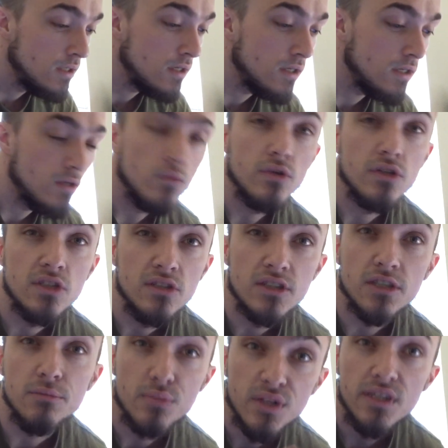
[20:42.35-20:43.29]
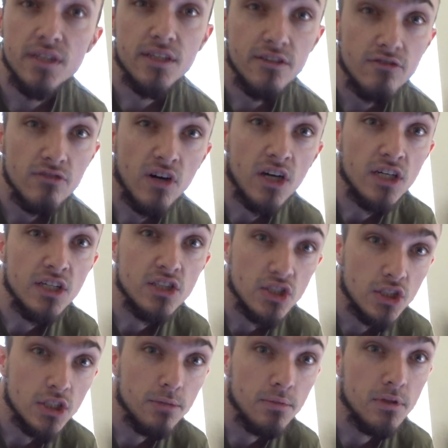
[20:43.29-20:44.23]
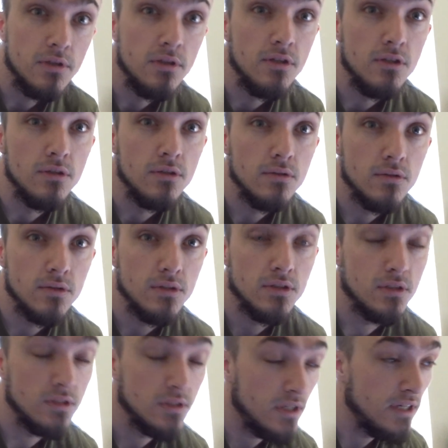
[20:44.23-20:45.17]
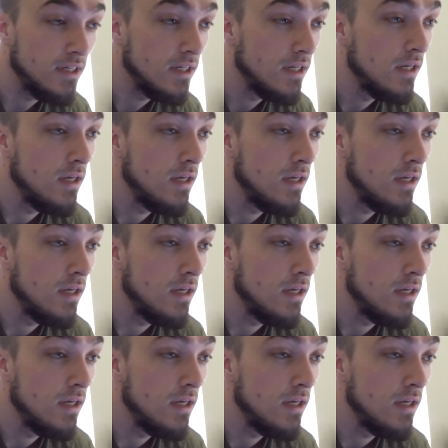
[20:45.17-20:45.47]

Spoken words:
and which is completely fucking stupid to do. It's like